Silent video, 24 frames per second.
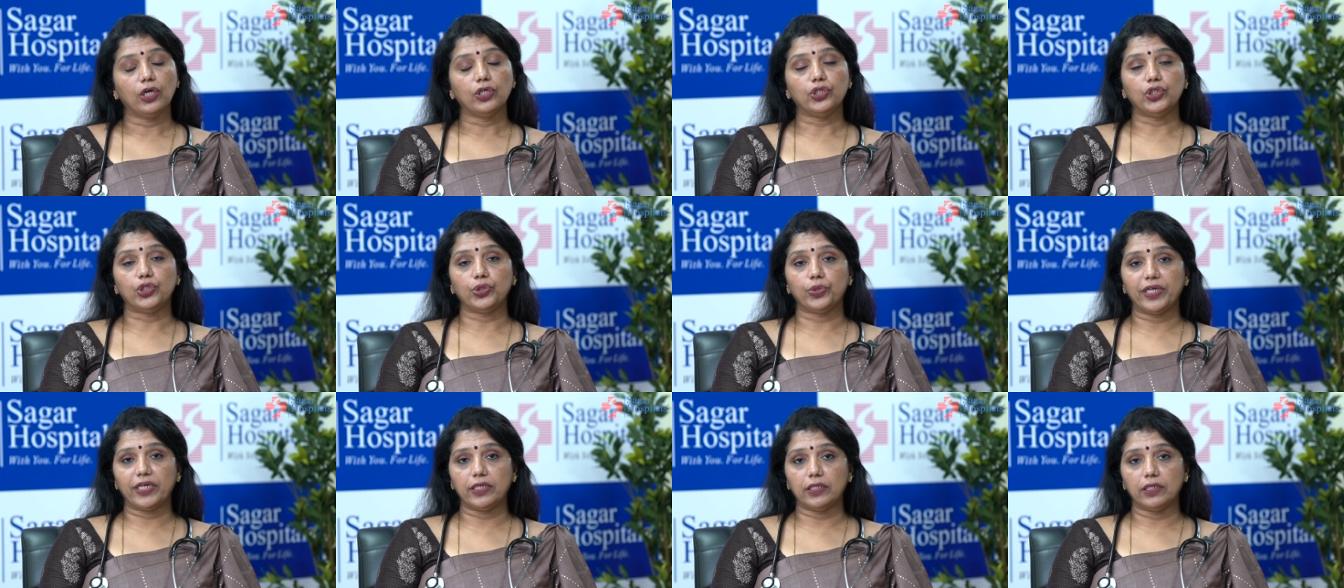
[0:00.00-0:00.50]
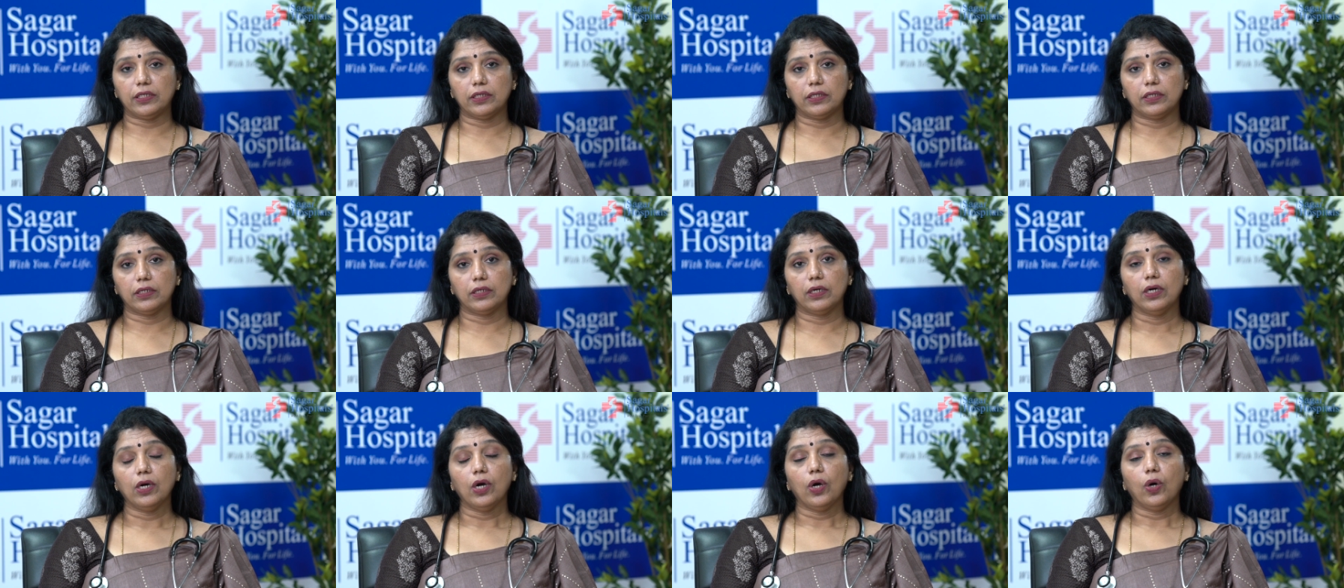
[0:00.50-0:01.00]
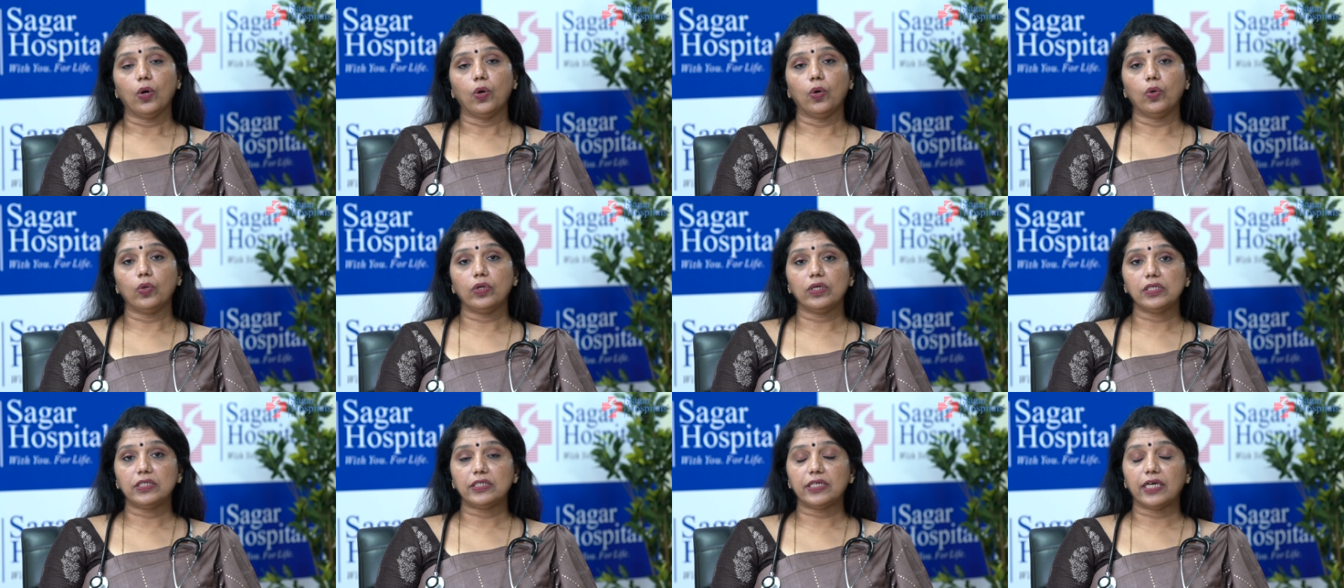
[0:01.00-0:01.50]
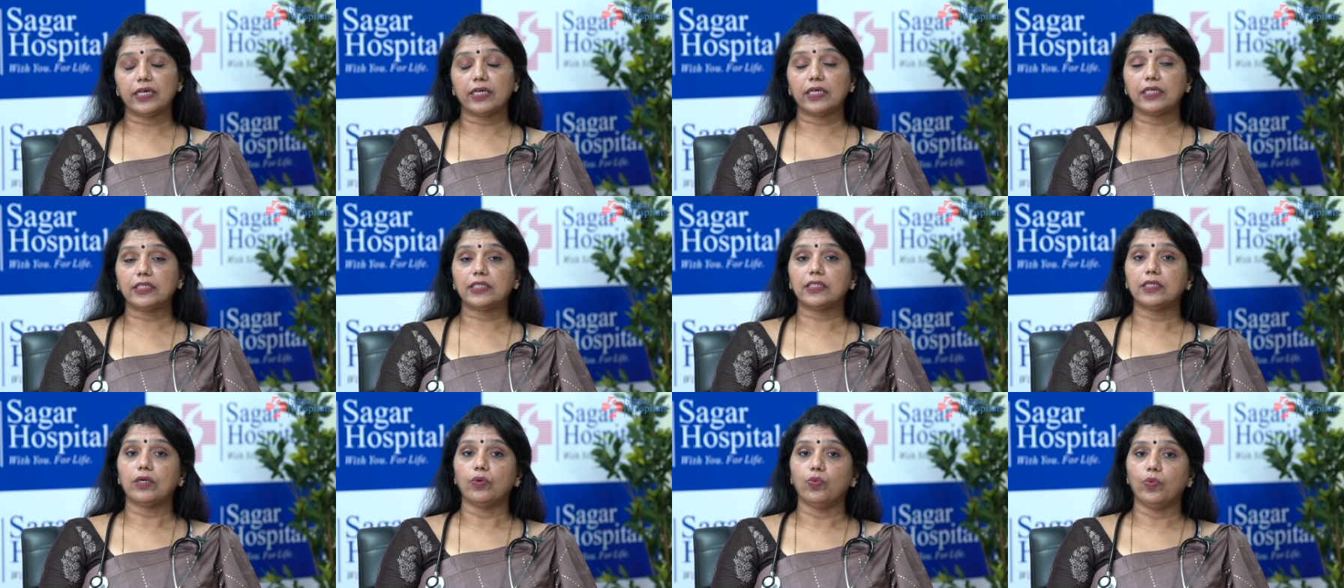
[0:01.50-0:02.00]
during the oral
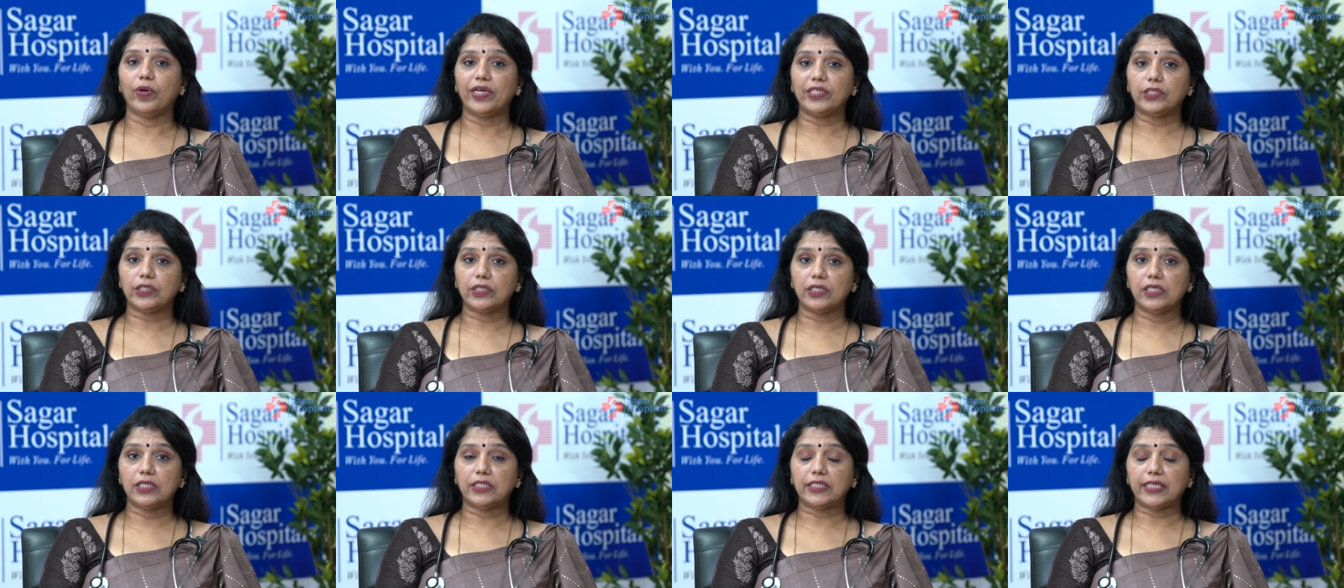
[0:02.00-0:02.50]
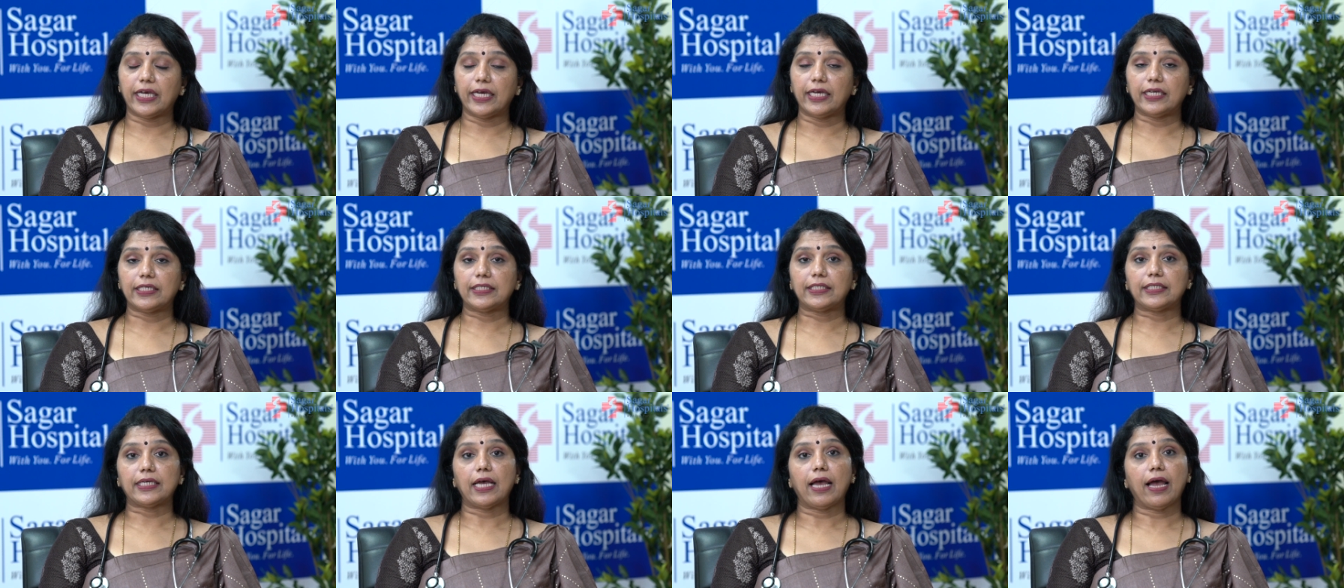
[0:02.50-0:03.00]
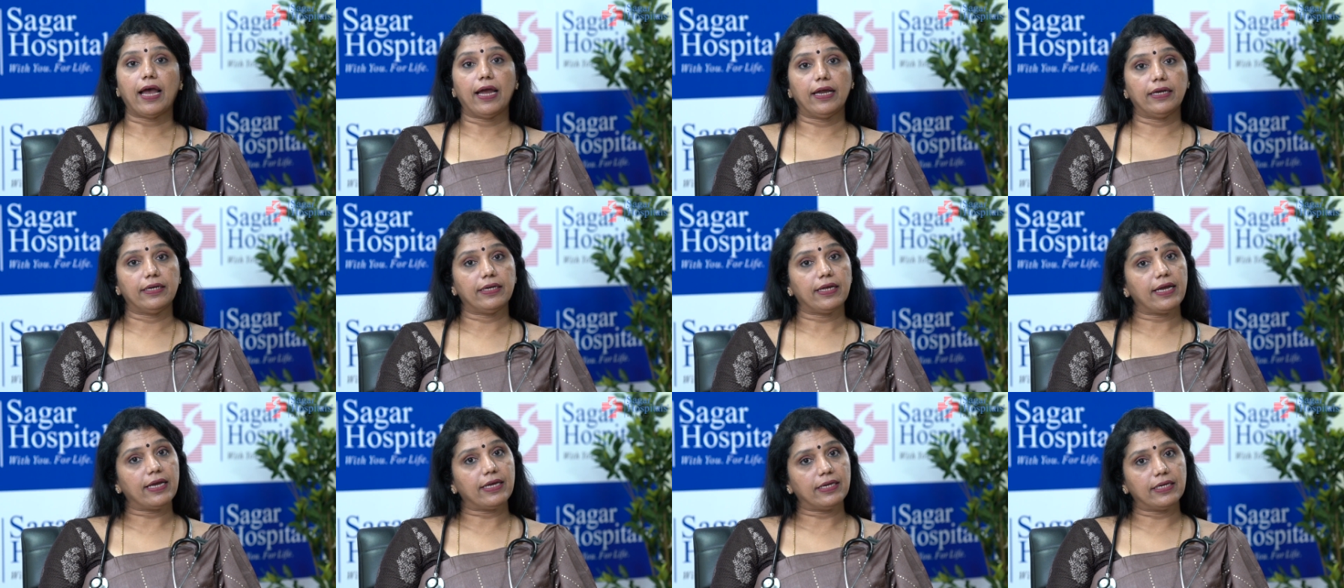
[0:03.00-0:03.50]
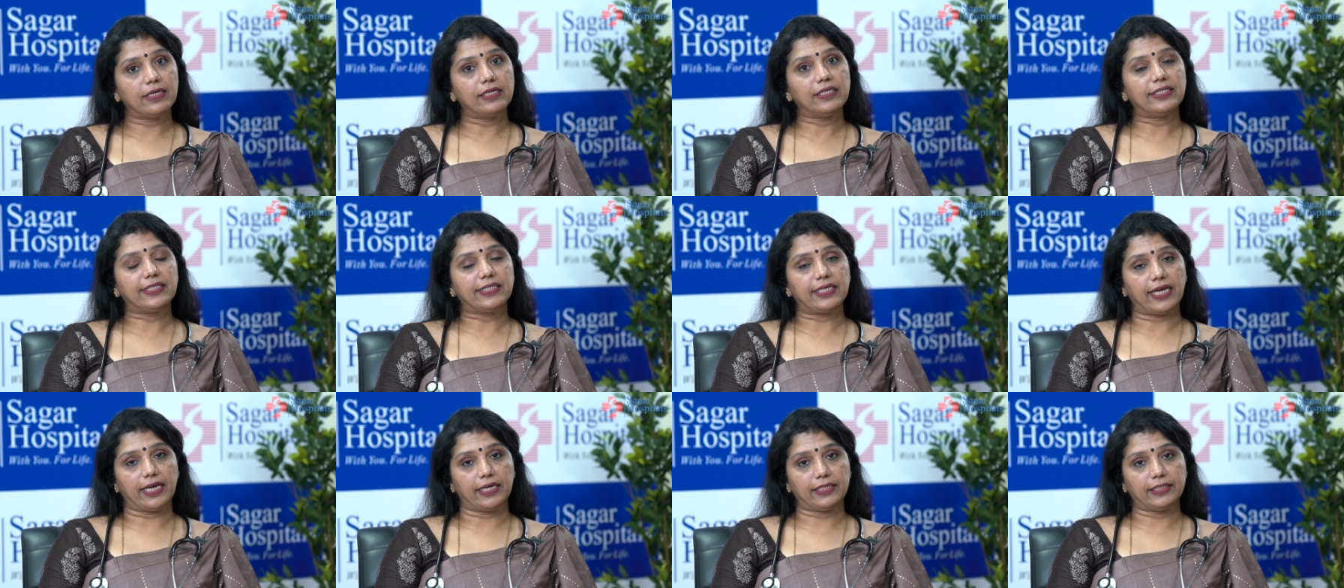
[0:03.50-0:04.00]
sex, vaginal sex and anal
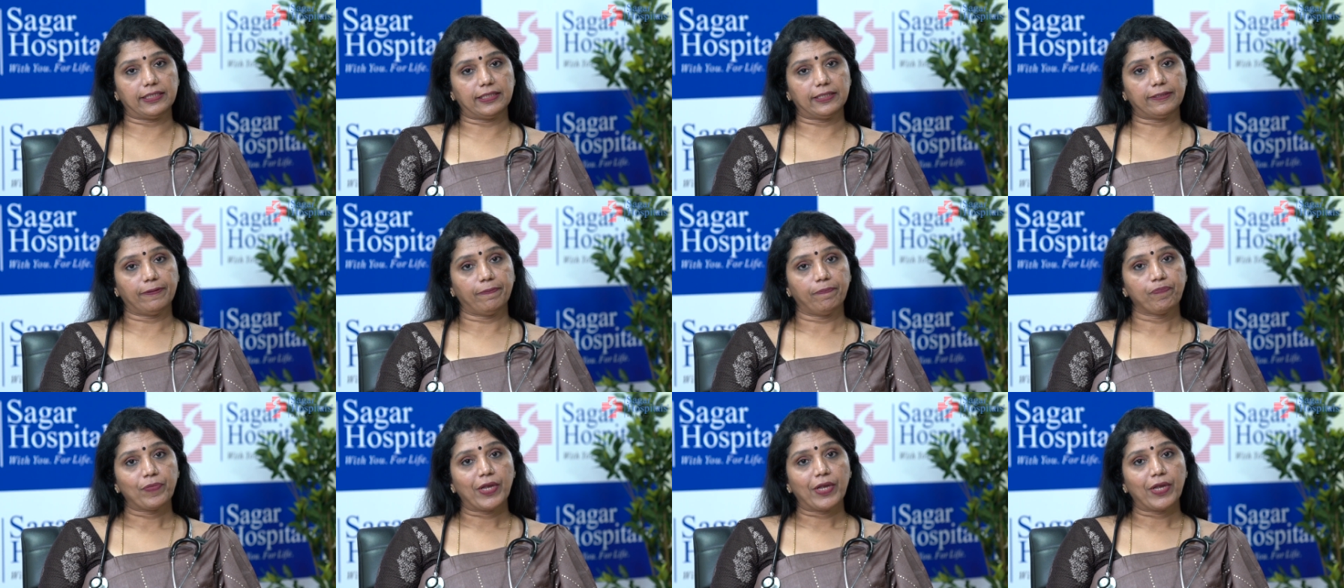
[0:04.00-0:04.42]
sex.